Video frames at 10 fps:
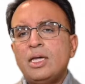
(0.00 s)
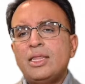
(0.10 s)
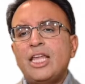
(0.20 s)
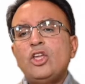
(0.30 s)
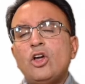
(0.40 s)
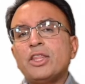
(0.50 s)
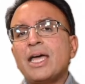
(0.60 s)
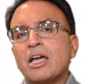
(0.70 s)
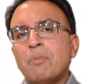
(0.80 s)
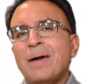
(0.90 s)
then you've got that
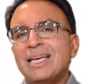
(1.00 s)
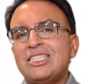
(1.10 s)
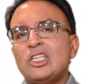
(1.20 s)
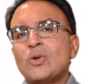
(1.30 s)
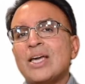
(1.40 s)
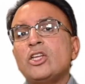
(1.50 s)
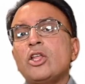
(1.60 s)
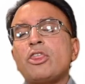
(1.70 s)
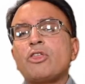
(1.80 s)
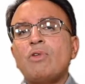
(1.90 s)
capacity to add
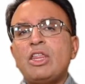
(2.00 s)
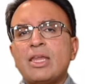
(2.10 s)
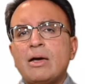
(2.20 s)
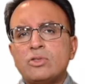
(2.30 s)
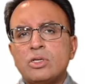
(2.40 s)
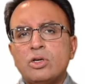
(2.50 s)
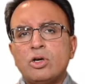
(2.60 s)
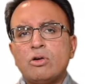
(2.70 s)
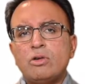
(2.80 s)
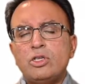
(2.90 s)
another 3,000
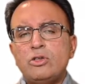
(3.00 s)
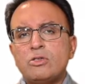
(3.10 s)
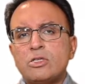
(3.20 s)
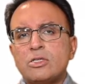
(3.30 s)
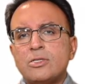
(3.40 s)
concurrent users.